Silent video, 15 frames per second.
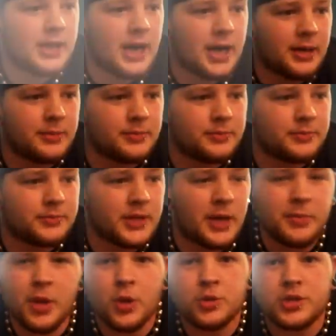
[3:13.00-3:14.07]

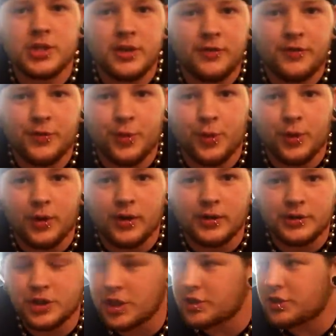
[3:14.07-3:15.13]
I'm no
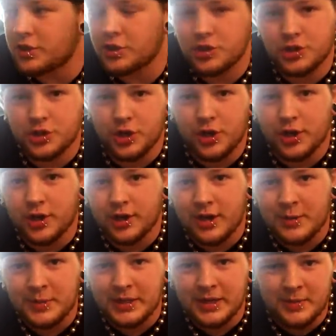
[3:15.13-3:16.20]
C4, Justin Starr.
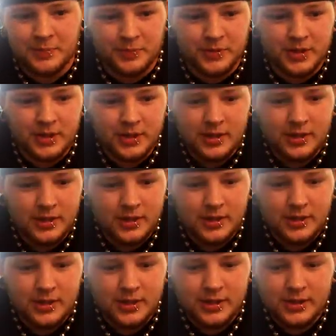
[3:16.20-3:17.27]
I mean, I'm
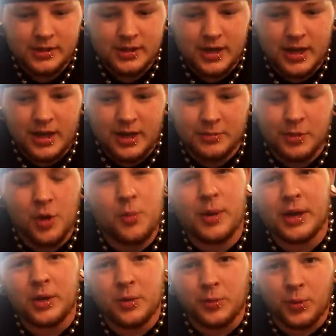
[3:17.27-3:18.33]
no
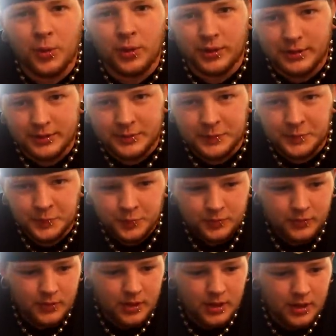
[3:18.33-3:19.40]
Michael Morton.
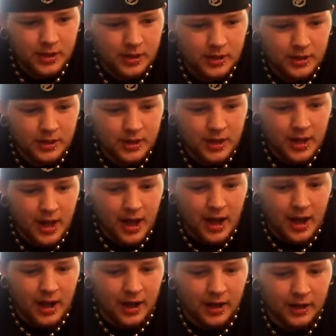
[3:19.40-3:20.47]

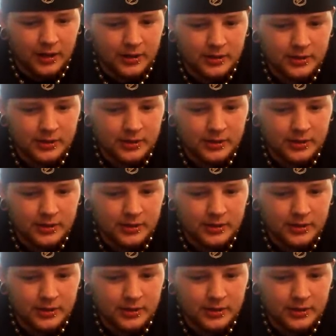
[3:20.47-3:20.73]
I